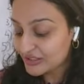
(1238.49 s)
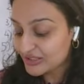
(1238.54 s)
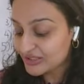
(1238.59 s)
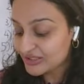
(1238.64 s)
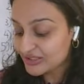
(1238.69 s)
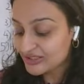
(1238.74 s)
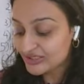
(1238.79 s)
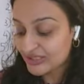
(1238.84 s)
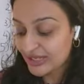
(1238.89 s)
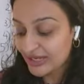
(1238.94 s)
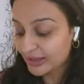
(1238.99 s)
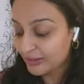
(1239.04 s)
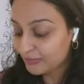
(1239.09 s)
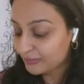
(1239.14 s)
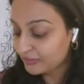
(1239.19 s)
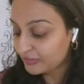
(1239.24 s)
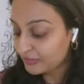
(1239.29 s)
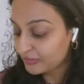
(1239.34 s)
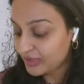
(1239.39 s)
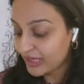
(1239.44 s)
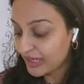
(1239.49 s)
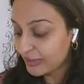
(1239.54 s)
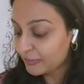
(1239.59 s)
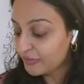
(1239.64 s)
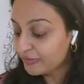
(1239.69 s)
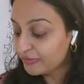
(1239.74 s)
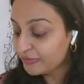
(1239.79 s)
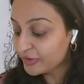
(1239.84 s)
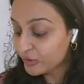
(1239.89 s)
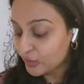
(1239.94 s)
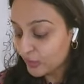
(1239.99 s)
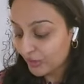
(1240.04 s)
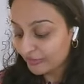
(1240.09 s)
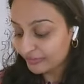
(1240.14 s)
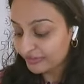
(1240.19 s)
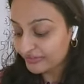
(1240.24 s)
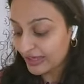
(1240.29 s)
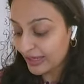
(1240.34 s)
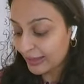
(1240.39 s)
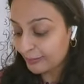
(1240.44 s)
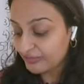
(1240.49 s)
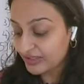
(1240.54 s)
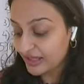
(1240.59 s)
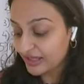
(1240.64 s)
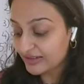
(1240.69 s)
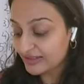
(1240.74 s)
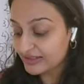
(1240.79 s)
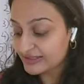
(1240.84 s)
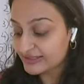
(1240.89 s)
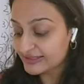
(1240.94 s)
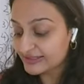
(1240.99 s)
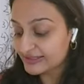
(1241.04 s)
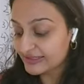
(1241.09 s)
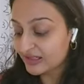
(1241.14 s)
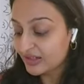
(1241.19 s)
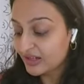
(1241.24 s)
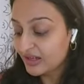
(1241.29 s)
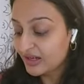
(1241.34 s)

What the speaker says: just say, name a few of them, there is